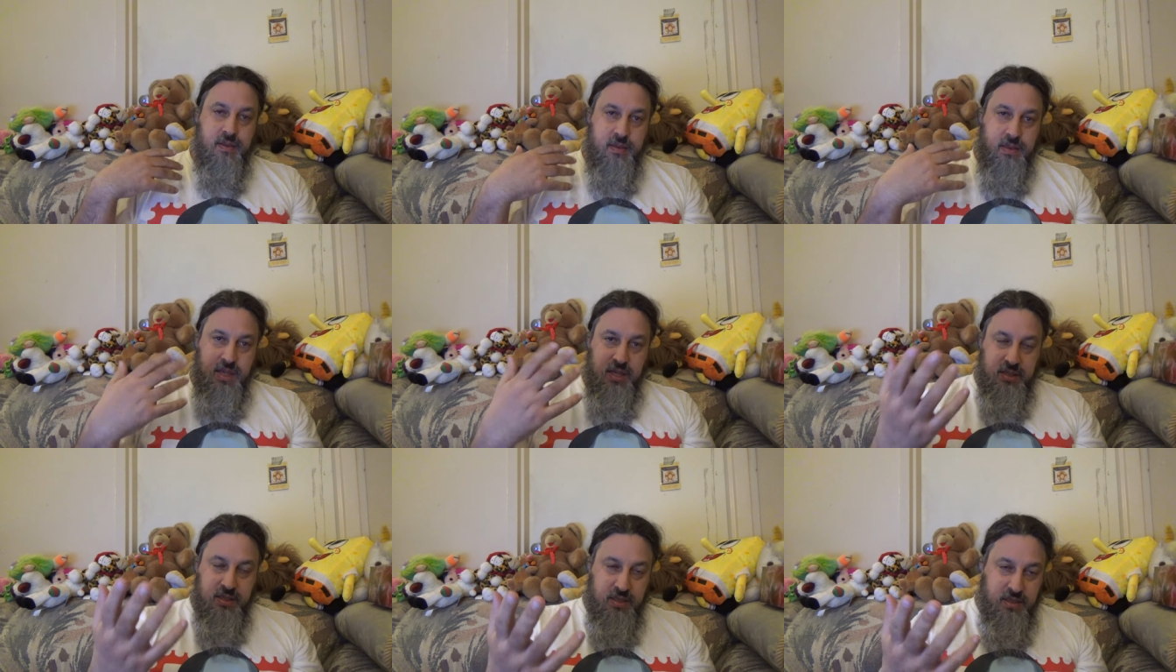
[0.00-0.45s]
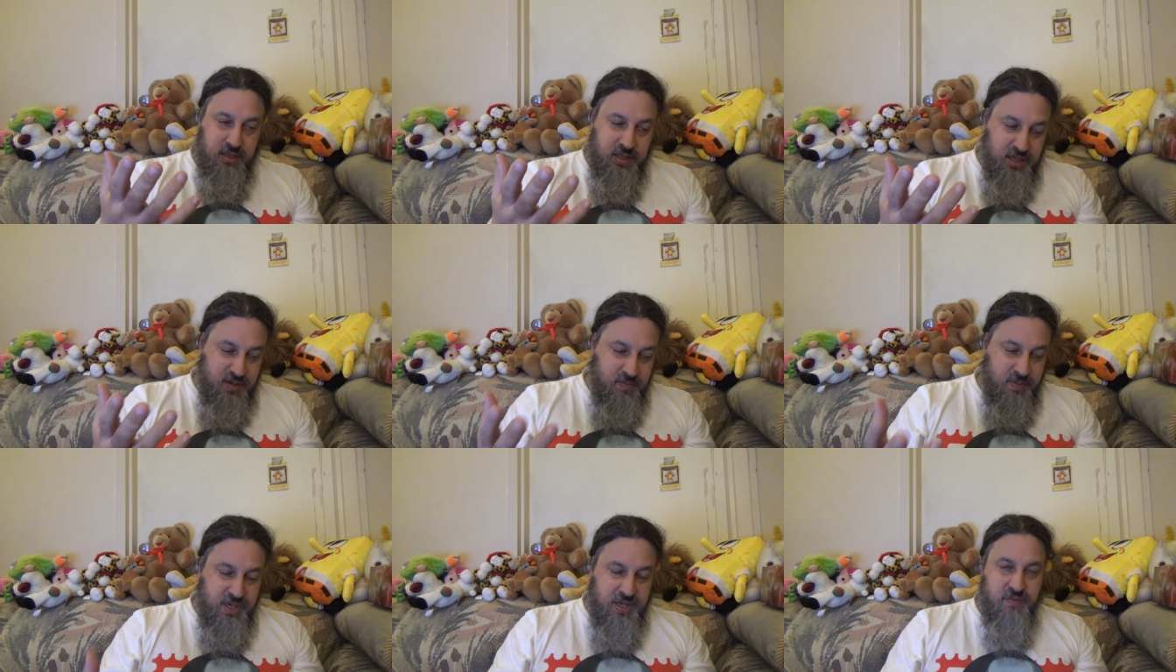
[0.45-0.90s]
This is
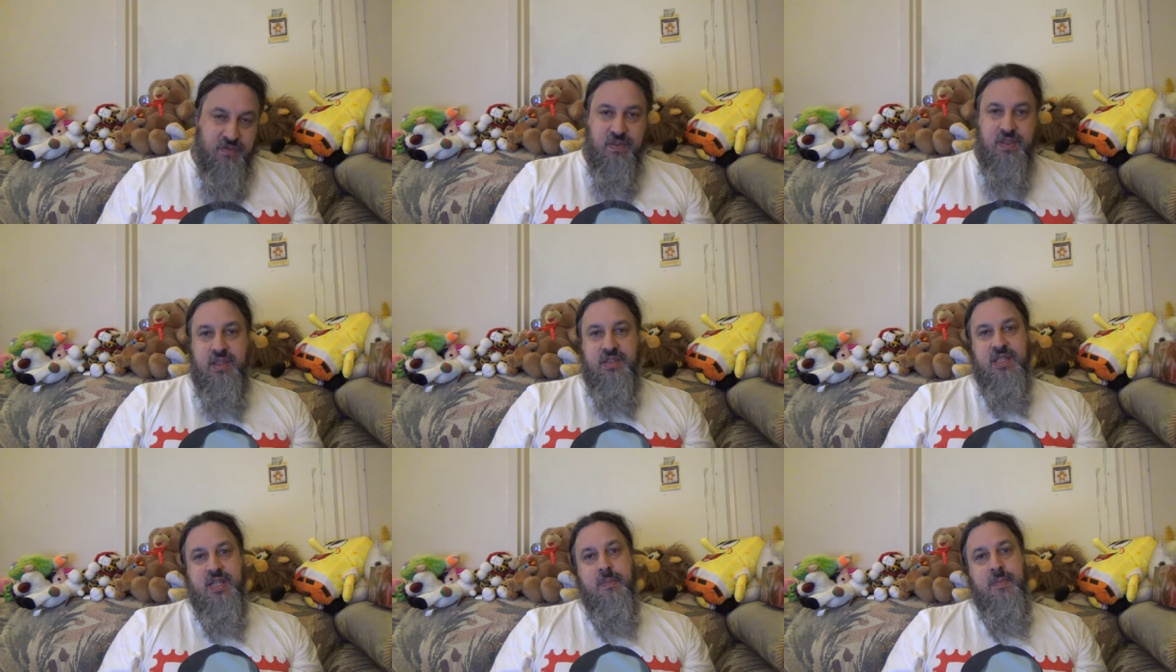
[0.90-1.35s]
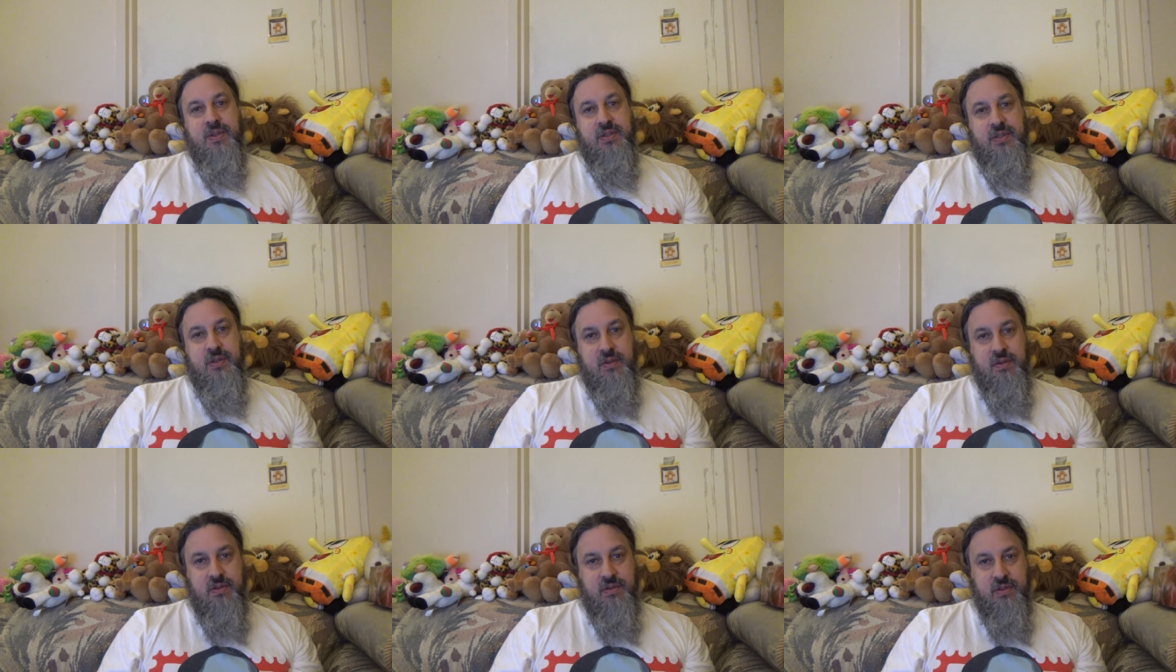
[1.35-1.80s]
going to be it for this
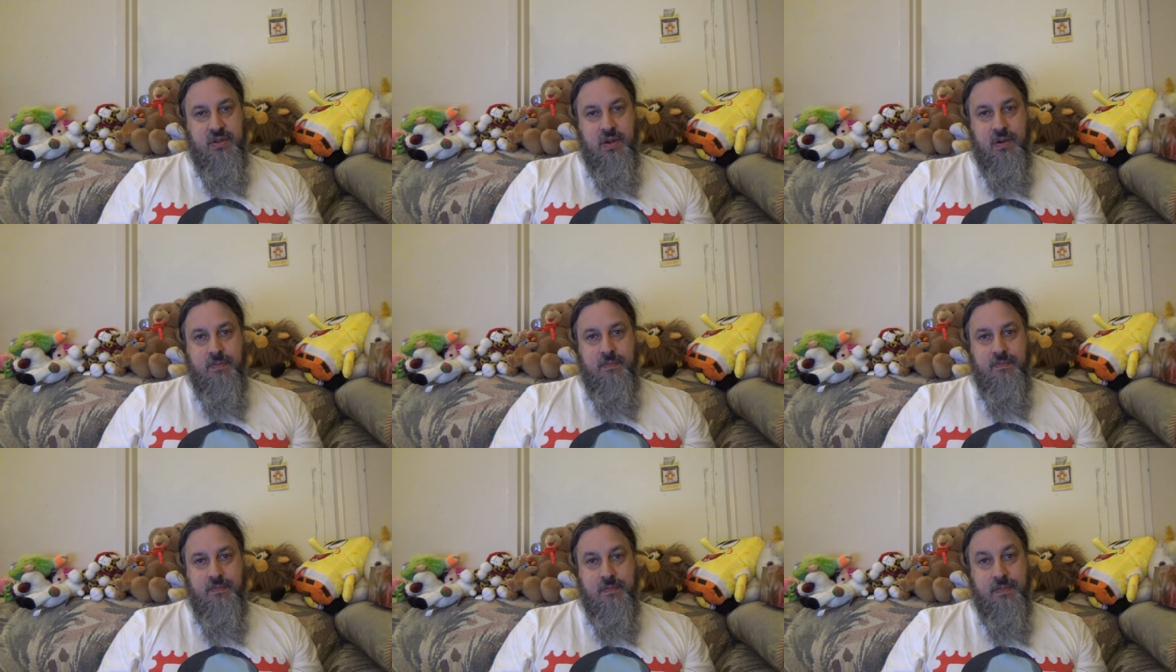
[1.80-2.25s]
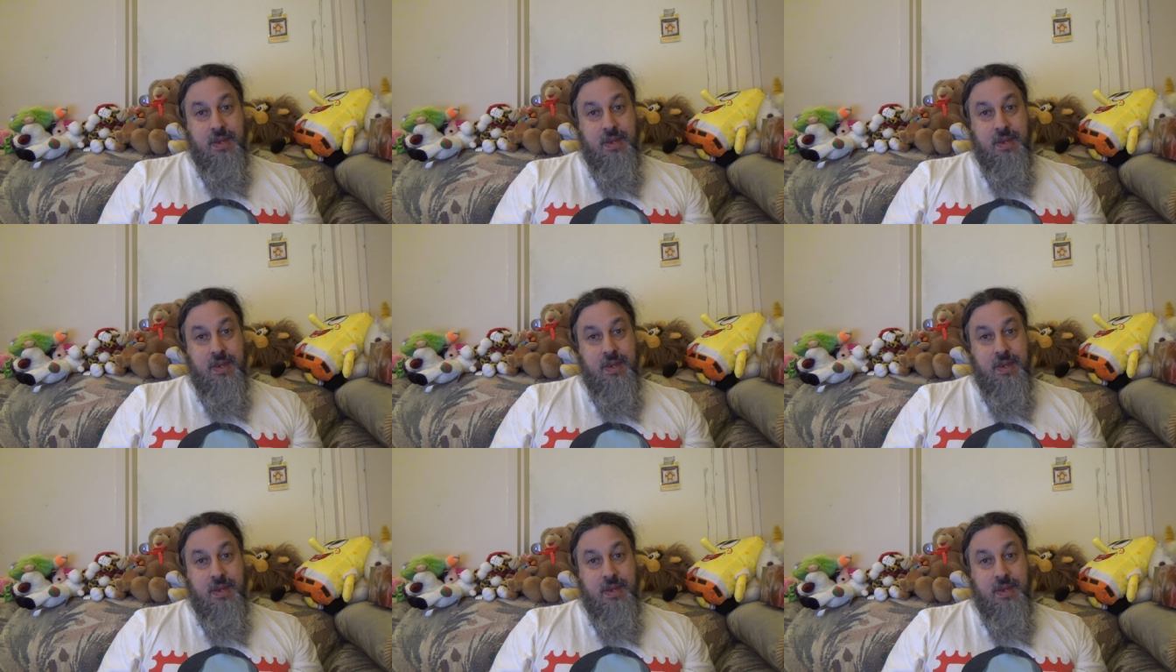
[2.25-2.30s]
episode. So,